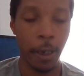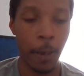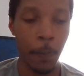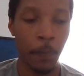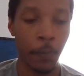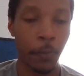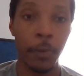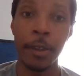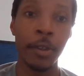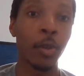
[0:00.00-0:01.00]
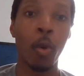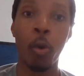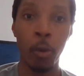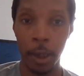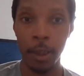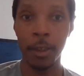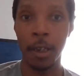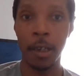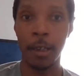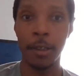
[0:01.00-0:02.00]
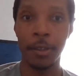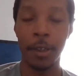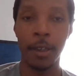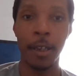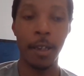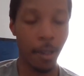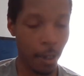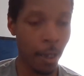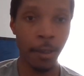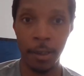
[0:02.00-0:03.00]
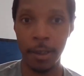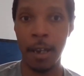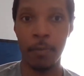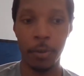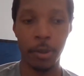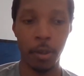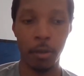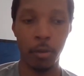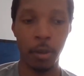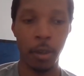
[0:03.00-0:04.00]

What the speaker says: Okay? This is all he does in this episode.